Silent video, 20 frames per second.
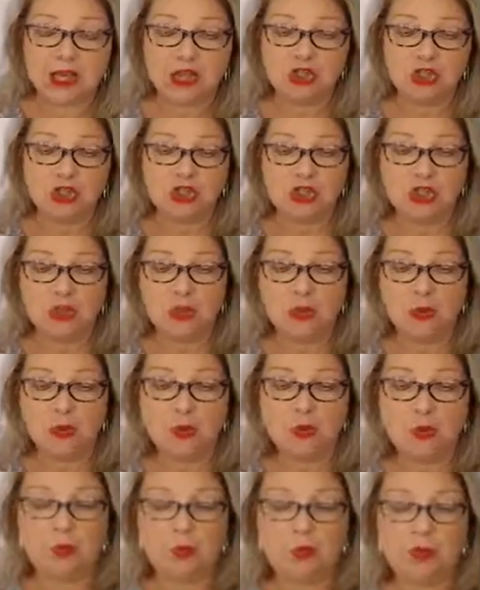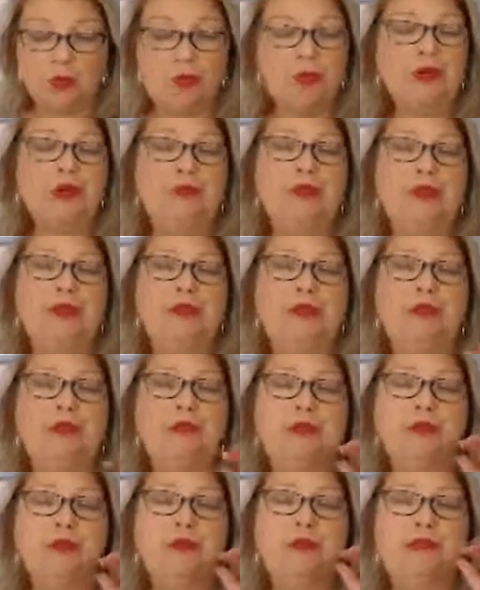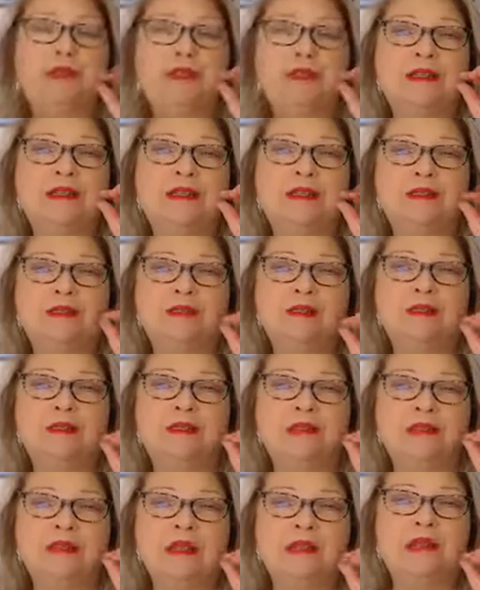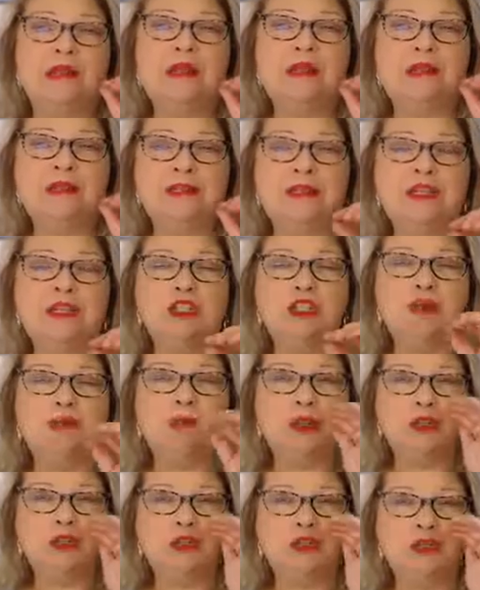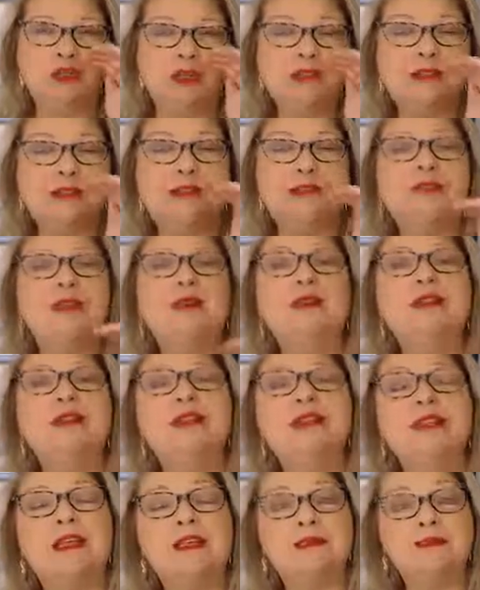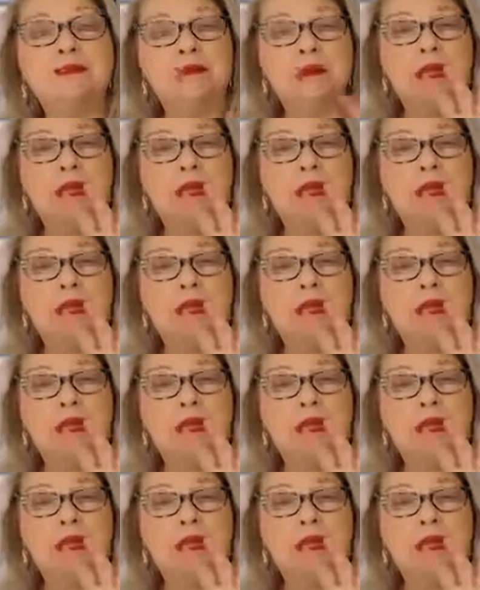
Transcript: So what you want to be able to do is get a good stabilization measure that's slow and safe